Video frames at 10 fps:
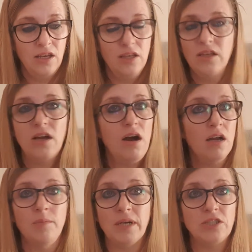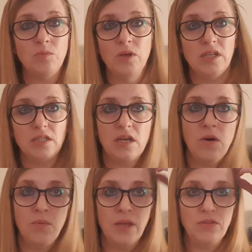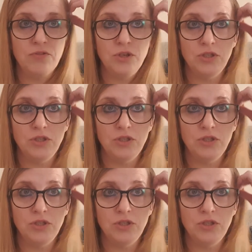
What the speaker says: you can't imagine what this girl went through.